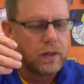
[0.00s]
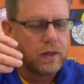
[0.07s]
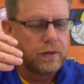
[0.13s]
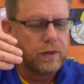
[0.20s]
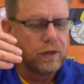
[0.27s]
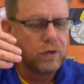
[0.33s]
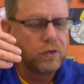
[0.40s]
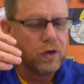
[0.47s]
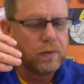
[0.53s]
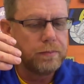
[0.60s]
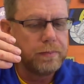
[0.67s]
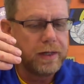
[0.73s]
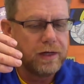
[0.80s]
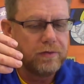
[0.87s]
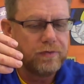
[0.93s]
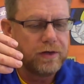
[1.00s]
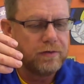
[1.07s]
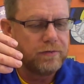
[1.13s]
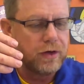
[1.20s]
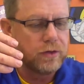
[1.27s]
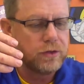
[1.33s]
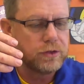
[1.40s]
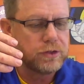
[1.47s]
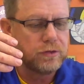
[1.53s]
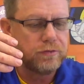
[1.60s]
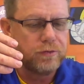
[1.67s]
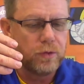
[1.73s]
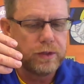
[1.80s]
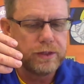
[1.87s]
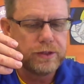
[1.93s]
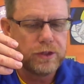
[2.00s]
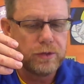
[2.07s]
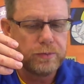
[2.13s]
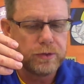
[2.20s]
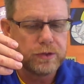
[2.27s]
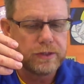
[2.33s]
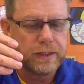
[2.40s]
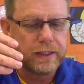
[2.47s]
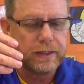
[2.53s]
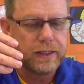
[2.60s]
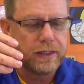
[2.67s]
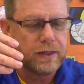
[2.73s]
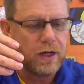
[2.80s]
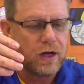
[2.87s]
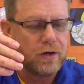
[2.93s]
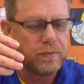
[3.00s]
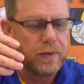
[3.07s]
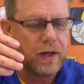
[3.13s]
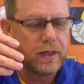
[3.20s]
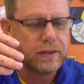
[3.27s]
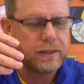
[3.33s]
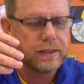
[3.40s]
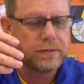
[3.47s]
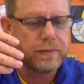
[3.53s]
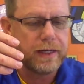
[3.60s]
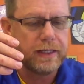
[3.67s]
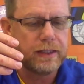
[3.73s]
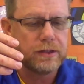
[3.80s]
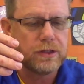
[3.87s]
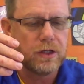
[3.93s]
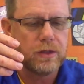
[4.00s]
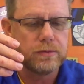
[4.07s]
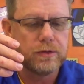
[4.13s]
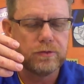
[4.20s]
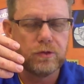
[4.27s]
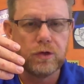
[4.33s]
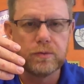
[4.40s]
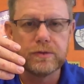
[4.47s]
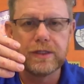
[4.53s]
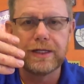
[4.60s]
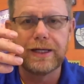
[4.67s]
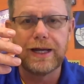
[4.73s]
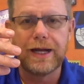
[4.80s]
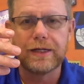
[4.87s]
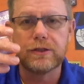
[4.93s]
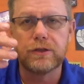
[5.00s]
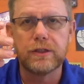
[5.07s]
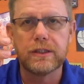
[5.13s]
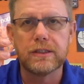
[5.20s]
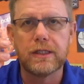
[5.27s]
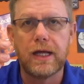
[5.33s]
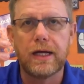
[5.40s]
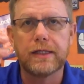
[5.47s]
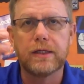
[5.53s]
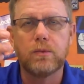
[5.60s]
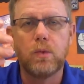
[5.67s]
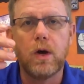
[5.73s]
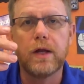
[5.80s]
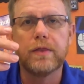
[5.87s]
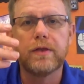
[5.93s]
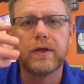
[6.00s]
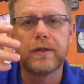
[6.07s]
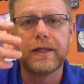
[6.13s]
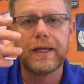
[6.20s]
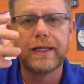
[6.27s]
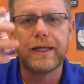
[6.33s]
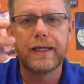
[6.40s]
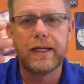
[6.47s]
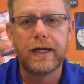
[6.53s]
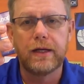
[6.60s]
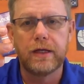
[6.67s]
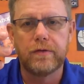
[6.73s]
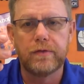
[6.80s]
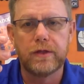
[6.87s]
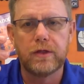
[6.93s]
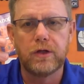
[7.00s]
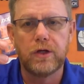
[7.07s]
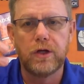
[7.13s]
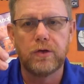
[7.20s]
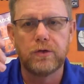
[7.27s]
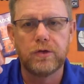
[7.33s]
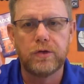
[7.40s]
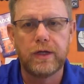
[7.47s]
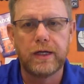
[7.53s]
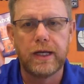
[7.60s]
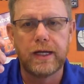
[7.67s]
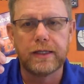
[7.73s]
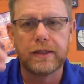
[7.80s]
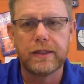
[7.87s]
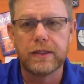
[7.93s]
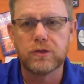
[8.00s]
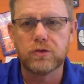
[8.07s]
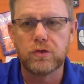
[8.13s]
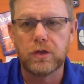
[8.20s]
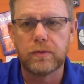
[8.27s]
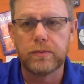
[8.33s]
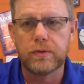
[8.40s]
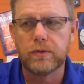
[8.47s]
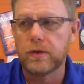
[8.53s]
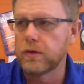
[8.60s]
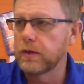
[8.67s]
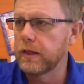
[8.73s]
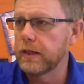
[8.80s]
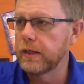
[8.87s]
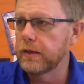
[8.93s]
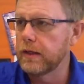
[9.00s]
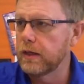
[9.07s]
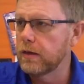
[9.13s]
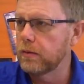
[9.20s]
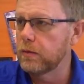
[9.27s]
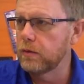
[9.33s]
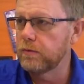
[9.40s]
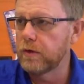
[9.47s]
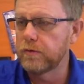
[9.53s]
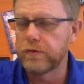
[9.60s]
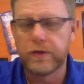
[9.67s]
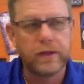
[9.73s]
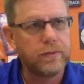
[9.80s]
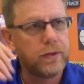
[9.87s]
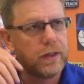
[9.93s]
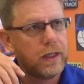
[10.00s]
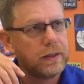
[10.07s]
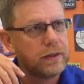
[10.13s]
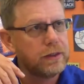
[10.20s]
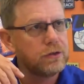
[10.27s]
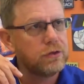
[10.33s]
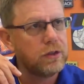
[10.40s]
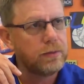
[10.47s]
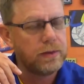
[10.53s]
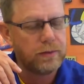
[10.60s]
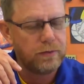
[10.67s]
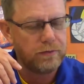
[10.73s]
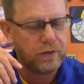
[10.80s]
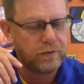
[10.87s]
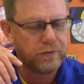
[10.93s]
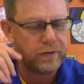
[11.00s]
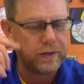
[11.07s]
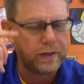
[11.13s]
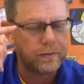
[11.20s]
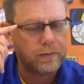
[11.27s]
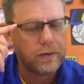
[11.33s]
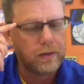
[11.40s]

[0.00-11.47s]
The group benefit voters are 42%. They thought of politics mainly in terms of groups they liked or disliked and what could they get out of it. Do they like this group? Okay, then I'm going to vote for them. If they like this group, then I'm going to vote for them.